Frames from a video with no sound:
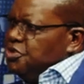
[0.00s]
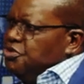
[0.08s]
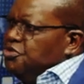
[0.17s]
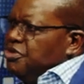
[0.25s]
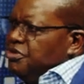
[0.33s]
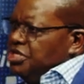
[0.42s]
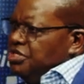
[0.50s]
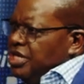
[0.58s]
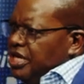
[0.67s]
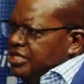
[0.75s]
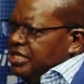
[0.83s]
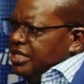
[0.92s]
we were
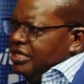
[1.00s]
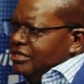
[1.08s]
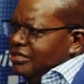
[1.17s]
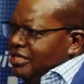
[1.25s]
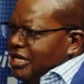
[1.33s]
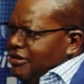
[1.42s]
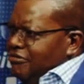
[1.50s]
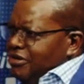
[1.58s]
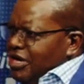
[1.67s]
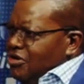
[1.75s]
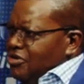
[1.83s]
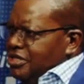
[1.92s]
chatting
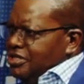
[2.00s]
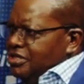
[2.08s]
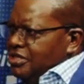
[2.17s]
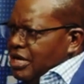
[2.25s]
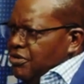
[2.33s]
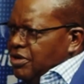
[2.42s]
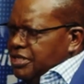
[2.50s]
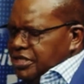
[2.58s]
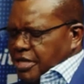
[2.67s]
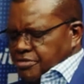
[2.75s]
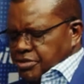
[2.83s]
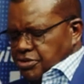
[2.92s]
via
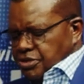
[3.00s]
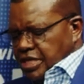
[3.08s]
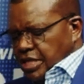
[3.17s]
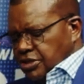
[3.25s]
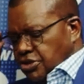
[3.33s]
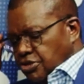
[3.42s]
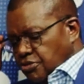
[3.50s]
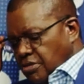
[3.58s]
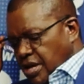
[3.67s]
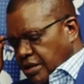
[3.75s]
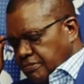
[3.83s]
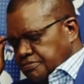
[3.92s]
WhatsApp, you said to
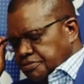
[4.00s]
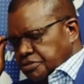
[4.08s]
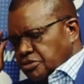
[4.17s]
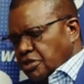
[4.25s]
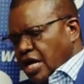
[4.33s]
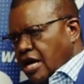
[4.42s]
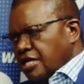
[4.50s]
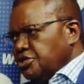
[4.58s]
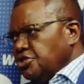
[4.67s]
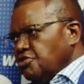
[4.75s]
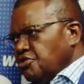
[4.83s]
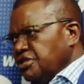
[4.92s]
me, I
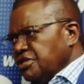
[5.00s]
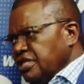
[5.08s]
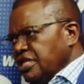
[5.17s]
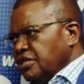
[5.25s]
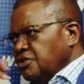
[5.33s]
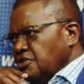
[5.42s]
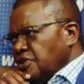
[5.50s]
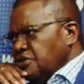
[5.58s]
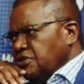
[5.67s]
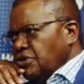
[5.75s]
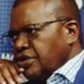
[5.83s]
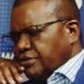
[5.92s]
asked you, what is it that you want to
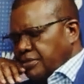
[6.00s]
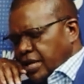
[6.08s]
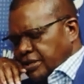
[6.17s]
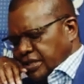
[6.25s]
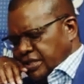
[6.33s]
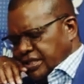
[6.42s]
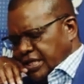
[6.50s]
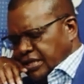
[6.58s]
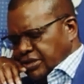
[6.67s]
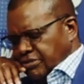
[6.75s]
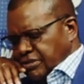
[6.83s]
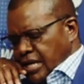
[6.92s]
talk about? And you
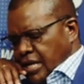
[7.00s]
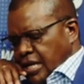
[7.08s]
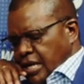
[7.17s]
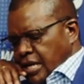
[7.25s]
said to me,